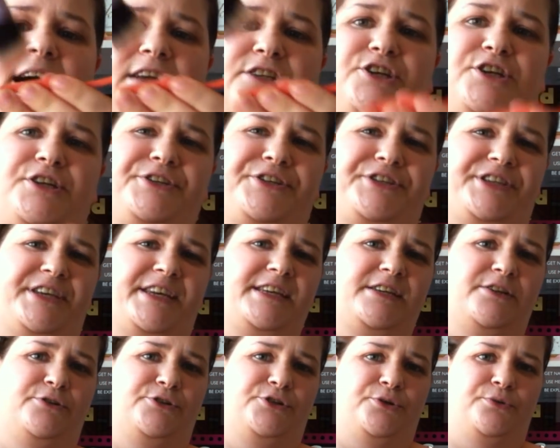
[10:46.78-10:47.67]
As you can see,
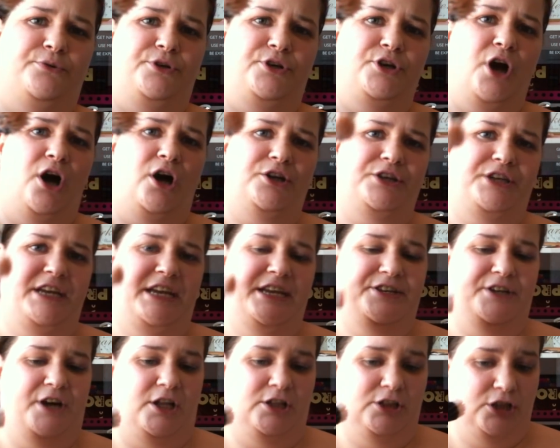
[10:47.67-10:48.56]
you do not
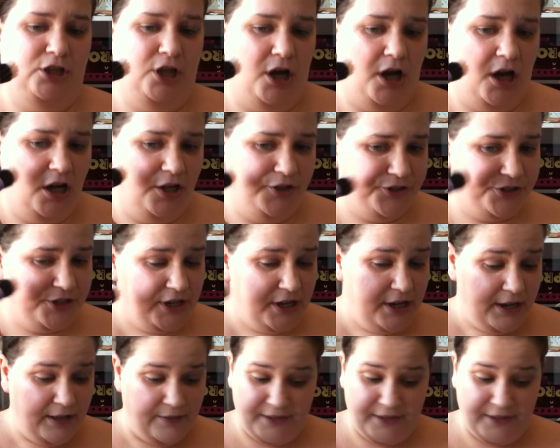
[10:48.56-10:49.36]
need a lot.